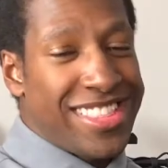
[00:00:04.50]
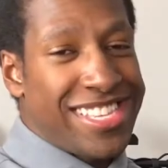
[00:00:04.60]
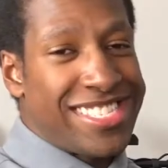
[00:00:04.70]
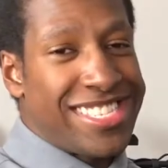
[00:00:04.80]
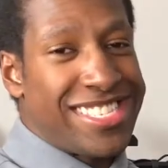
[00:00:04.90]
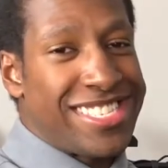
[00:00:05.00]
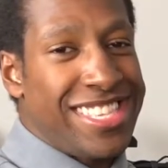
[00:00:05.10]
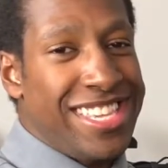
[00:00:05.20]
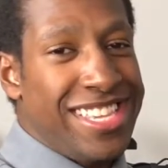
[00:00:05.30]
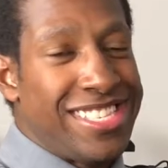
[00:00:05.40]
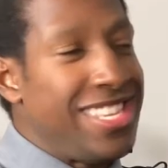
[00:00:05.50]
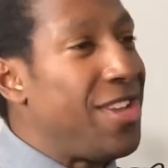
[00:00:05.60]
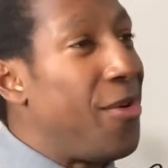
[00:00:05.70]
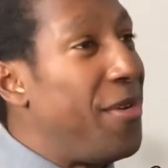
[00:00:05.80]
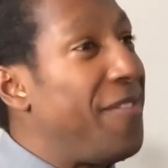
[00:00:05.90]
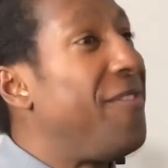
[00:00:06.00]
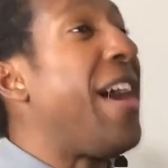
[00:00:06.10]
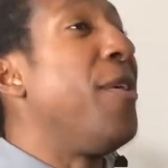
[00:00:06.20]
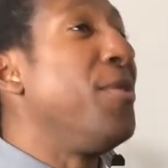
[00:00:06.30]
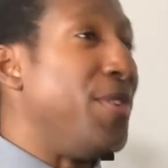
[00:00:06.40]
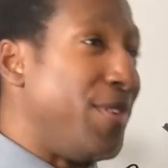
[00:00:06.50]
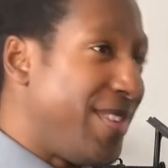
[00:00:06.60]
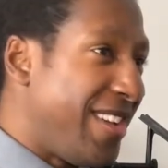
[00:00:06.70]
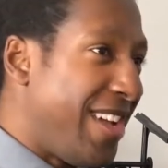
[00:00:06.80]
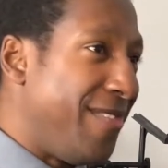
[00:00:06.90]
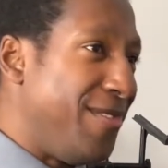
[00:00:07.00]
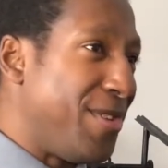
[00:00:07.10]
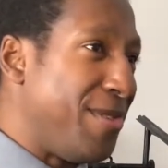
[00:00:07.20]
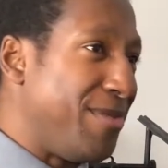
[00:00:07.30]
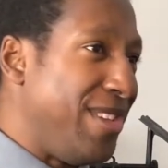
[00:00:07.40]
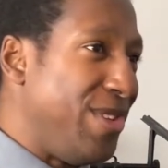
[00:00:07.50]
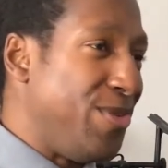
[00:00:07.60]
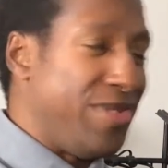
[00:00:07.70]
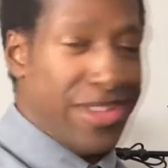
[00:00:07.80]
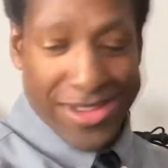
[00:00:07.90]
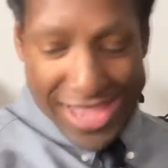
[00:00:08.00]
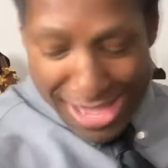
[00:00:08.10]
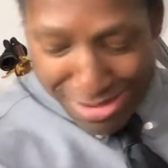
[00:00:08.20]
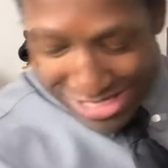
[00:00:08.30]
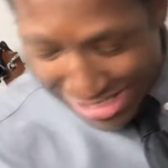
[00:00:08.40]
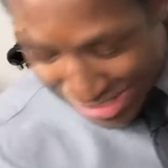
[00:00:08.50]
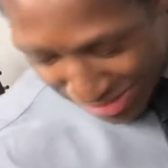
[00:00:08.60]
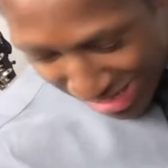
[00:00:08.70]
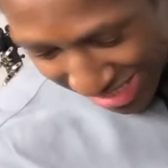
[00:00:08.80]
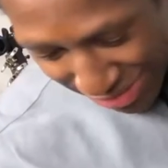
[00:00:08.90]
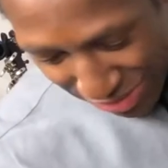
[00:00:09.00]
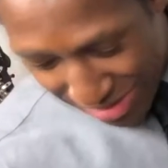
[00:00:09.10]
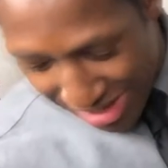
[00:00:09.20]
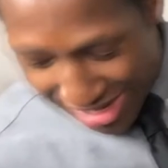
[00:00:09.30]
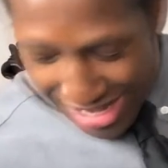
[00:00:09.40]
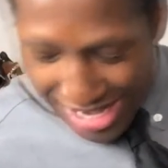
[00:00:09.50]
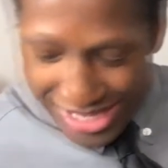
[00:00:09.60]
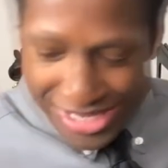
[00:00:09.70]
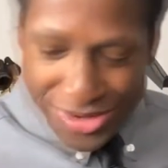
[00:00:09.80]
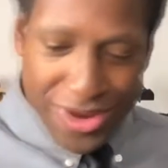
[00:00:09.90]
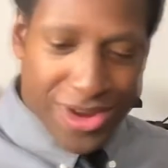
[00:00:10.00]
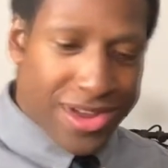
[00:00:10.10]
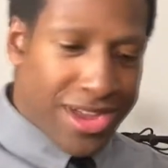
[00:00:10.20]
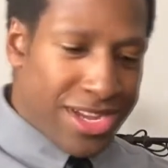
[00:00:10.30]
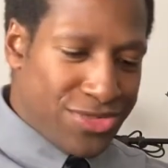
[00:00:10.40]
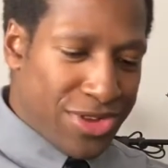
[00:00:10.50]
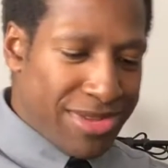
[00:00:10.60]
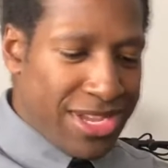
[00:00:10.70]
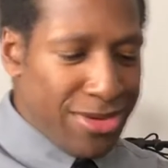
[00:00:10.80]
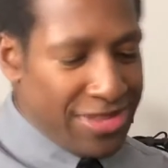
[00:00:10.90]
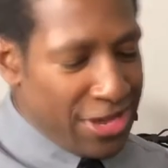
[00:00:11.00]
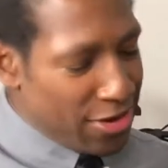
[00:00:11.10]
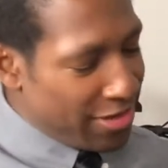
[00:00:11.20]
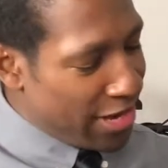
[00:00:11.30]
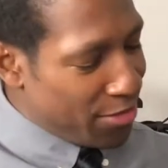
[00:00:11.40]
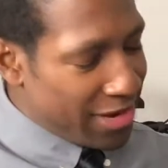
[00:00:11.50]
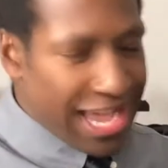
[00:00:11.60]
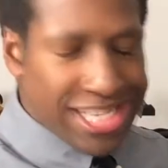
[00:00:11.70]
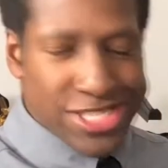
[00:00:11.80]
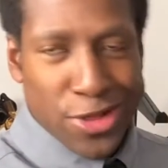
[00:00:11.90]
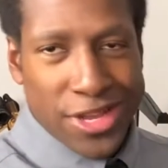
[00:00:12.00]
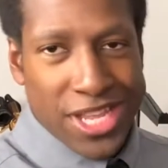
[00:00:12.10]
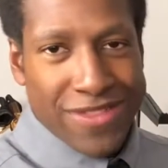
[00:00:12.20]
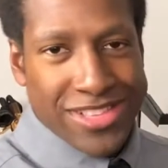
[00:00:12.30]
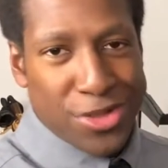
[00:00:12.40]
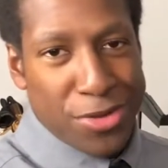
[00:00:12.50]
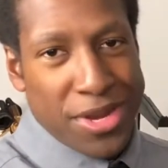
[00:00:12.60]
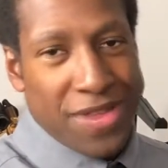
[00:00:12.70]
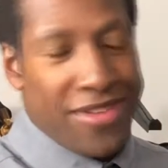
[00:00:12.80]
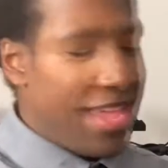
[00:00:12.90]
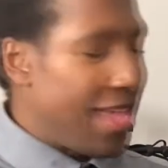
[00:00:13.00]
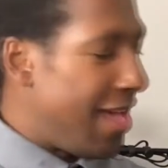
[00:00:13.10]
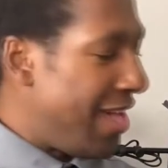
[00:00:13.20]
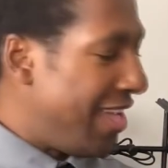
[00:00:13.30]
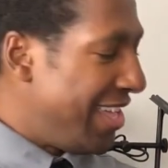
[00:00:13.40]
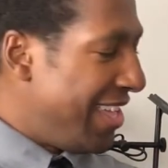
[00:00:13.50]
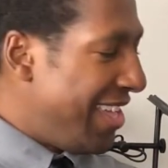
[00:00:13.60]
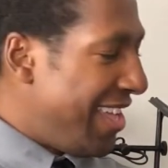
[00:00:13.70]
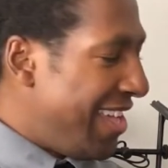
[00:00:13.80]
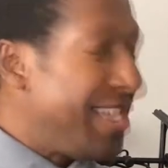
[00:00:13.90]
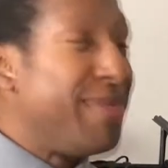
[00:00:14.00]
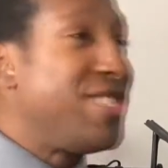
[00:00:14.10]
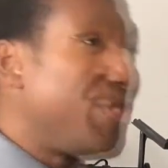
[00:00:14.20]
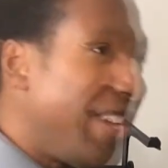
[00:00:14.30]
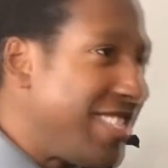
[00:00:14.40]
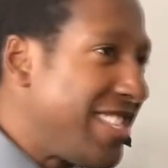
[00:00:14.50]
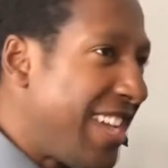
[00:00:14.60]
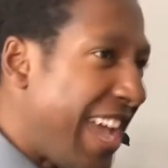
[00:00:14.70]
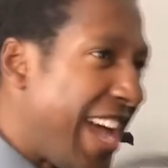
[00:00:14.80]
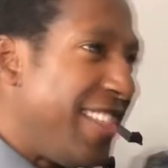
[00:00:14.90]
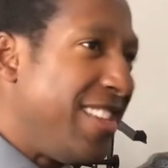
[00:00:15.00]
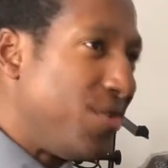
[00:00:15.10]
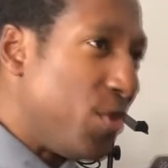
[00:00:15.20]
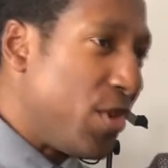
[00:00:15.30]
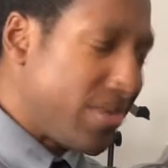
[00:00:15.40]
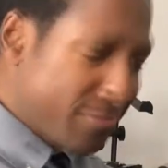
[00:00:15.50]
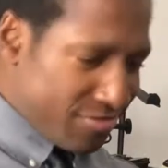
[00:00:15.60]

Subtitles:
This is the CEO and founder of Drum Cubes here. I'm actually going to show you guys a little bit. These are our Drum Cubes here, and later we're going to ask Sterling to give us a little bit of a demonstration of how these work.